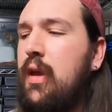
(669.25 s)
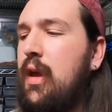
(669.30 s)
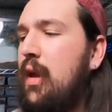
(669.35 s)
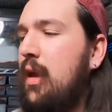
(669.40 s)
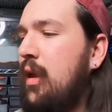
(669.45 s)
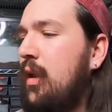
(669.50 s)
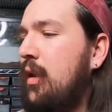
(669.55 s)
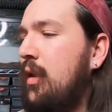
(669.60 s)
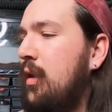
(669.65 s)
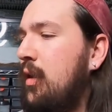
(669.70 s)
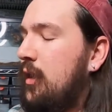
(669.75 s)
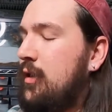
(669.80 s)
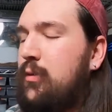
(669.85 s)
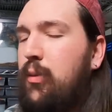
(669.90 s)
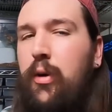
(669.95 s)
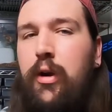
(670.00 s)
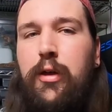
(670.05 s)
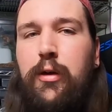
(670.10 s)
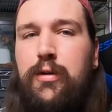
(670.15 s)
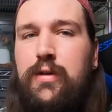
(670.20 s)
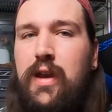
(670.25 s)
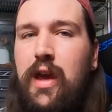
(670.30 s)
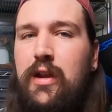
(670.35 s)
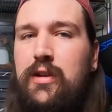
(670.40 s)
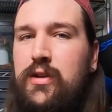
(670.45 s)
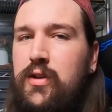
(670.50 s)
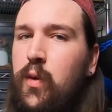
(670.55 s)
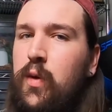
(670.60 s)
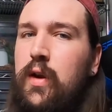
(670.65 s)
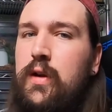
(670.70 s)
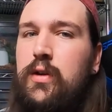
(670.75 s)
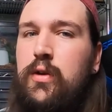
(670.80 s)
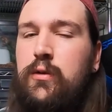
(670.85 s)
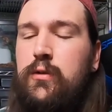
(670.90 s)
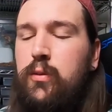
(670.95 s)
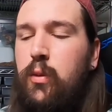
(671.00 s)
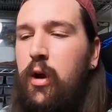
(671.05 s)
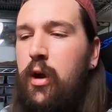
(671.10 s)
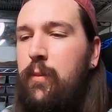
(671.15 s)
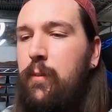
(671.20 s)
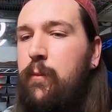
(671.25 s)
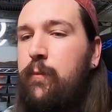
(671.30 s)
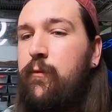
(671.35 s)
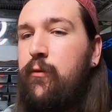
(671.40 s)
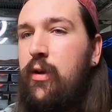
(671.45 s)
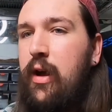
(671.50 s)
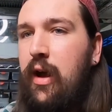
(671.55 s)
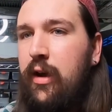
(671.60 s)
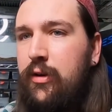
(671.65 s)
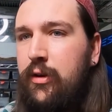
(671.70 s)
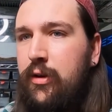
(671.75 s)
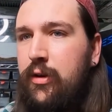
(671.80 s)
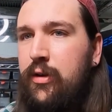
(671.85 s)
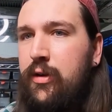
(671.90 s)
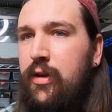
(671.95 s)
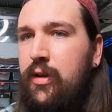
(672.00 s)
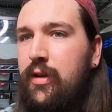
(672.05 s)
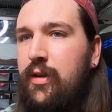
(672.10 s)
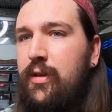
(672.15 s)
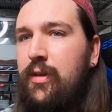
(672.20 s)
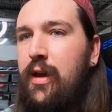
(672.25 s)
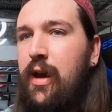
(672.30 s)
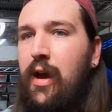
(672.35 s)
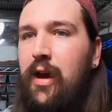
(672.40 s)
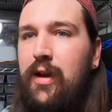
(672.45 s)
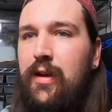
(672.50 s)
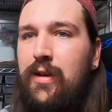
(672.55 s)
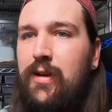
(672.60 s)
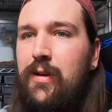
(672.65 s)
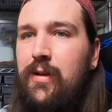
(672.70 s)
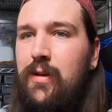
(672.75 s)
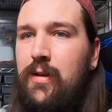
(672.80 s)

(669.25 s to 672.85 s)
And it's one of those catch-22s where I'm flattered that,